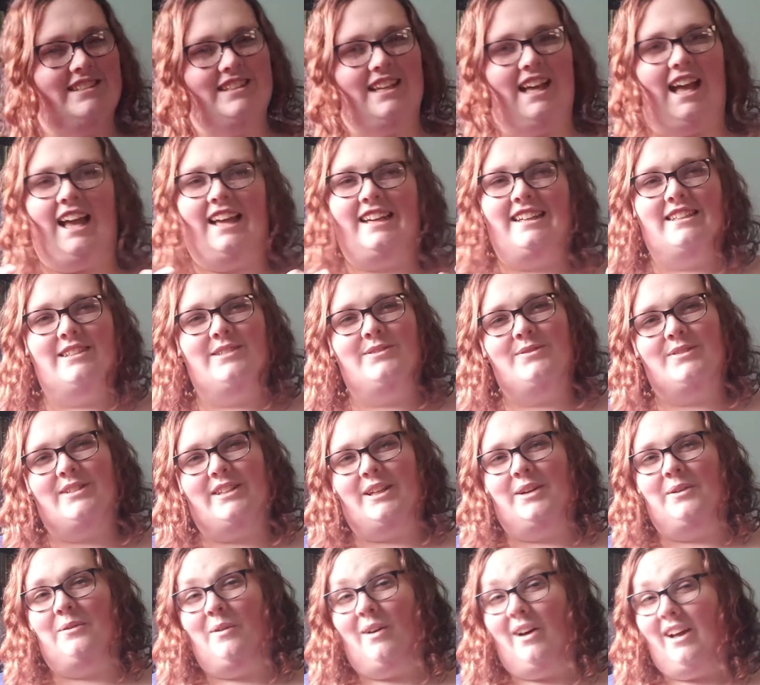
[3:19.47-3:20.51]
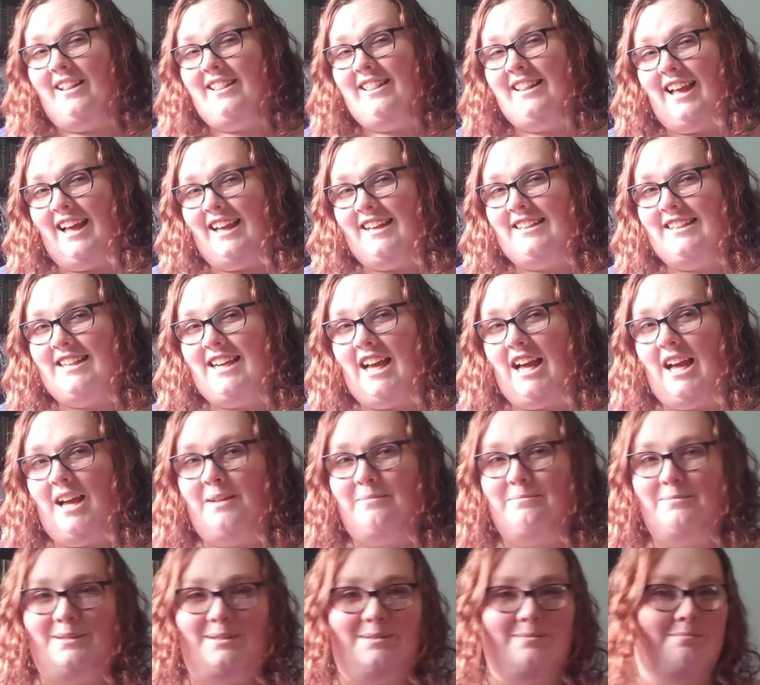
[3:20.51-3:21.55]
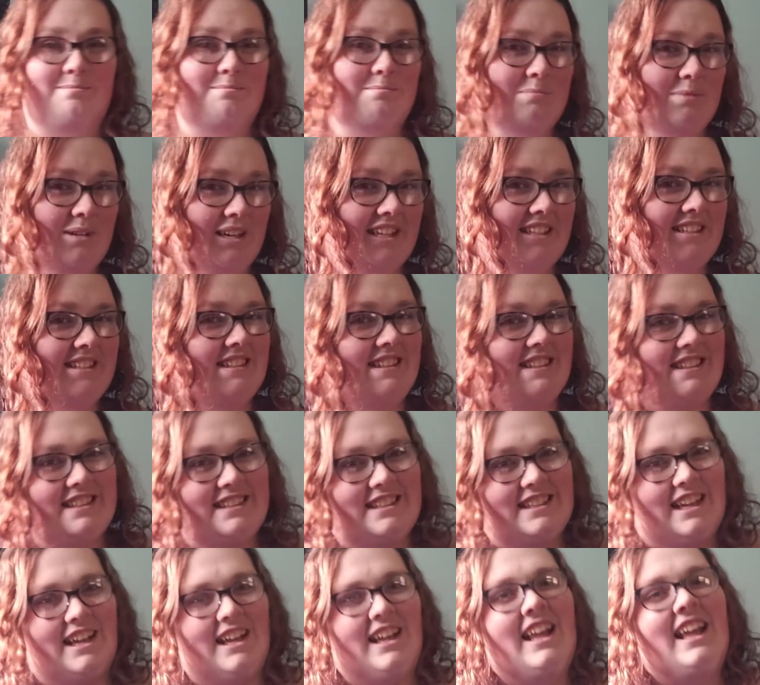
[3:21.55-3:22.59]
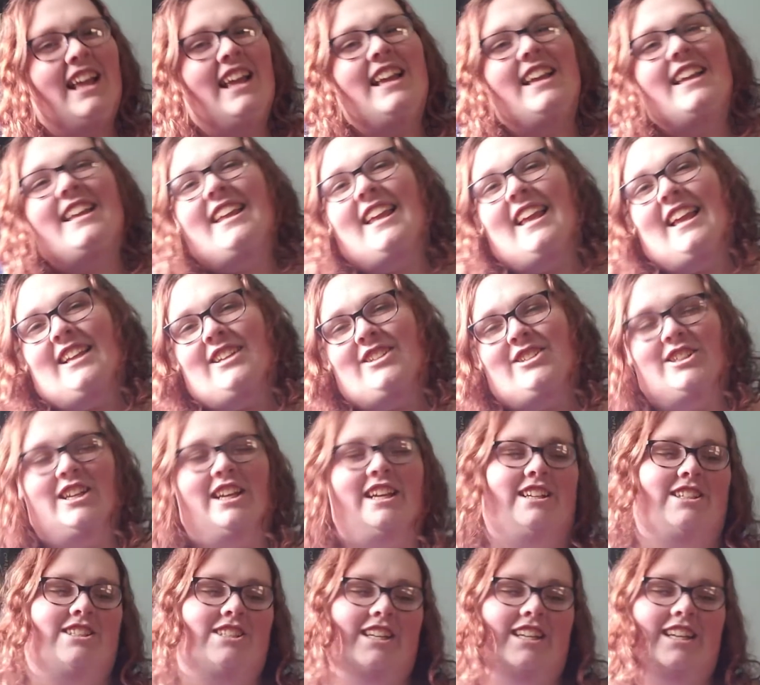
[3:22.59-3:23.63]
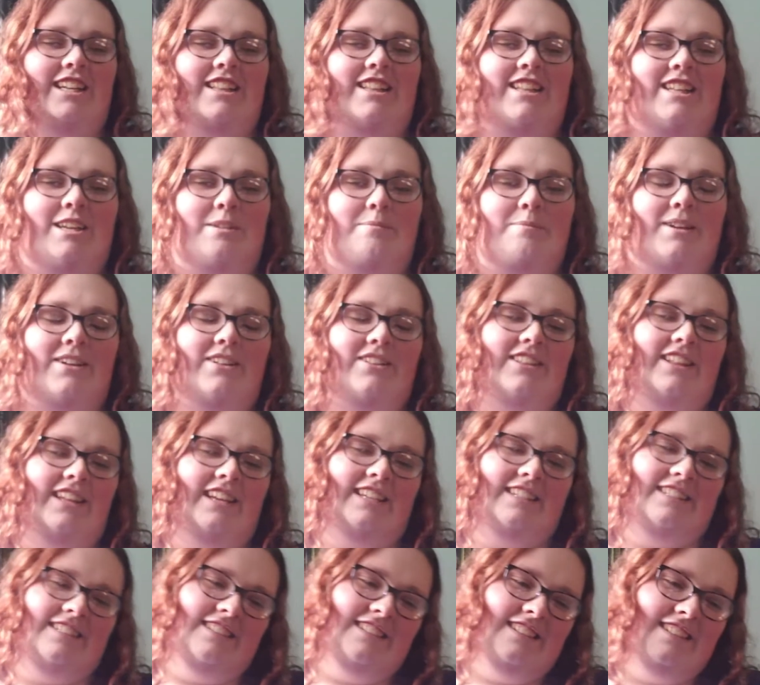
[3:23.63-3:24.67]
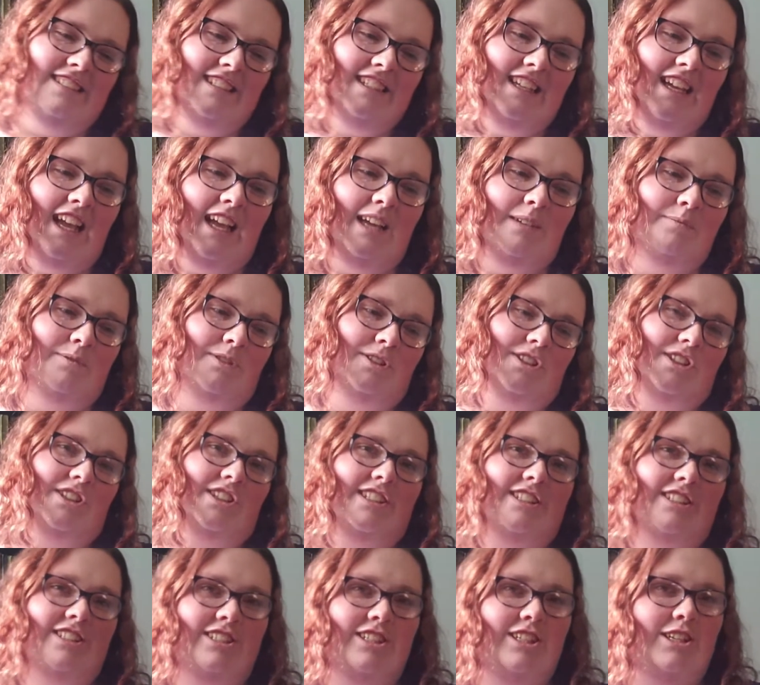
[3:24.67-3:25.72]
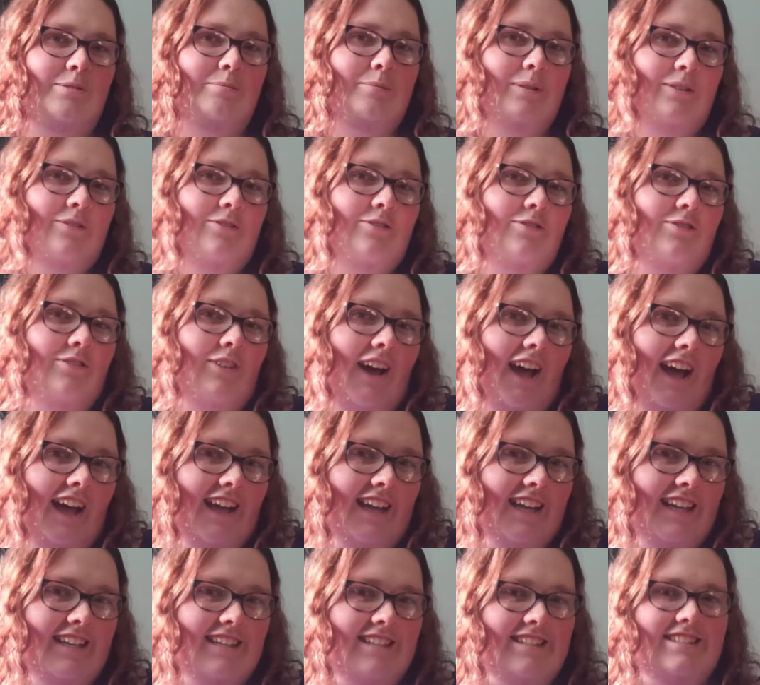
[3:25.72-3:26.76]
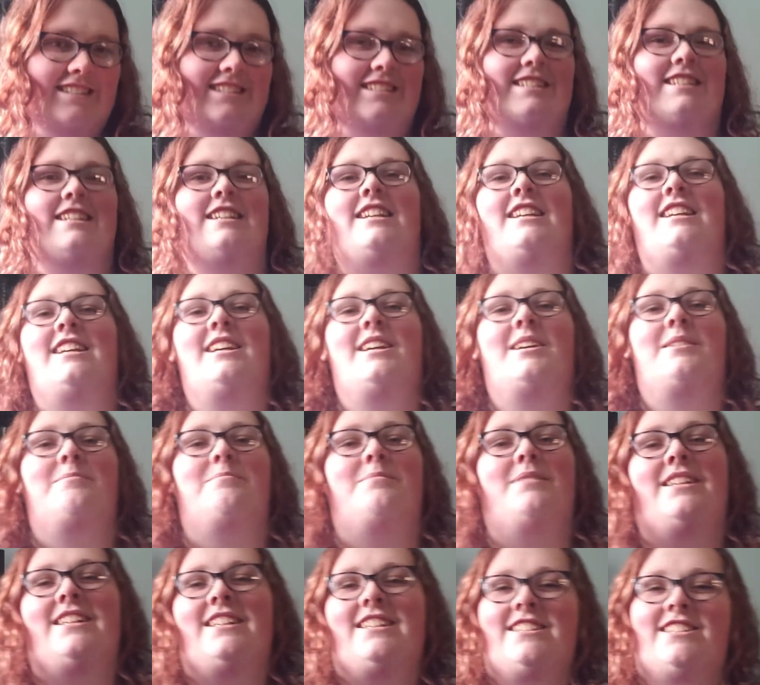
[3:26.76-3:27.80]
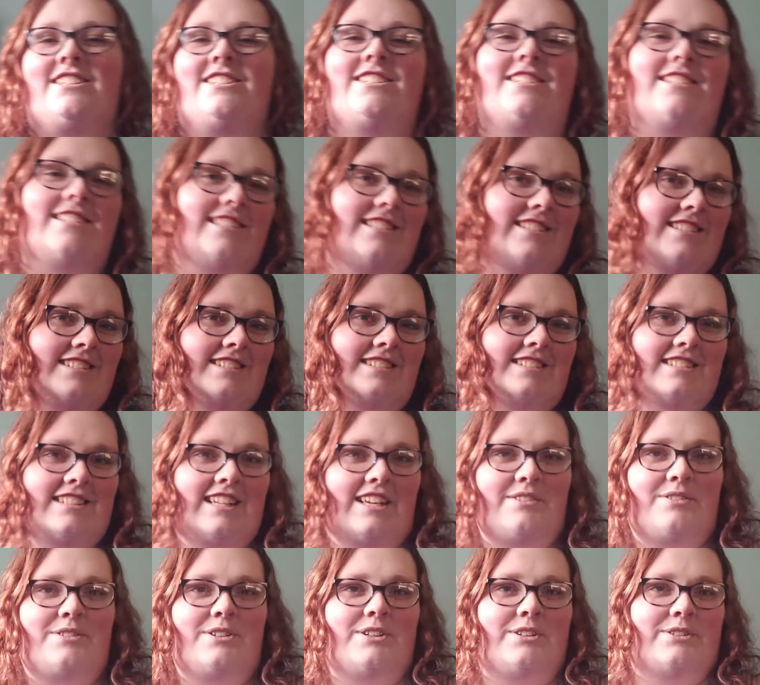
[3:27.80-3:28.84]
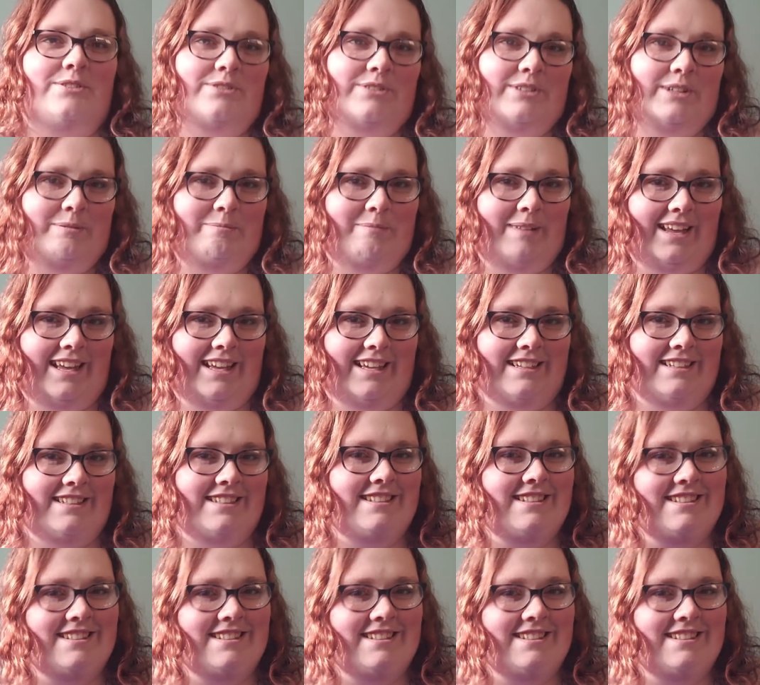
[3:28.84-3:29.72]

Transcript: I didn't really want that to happen, but can't change anything about that. I'm sure it's gonna be fine, but he's just never a free man.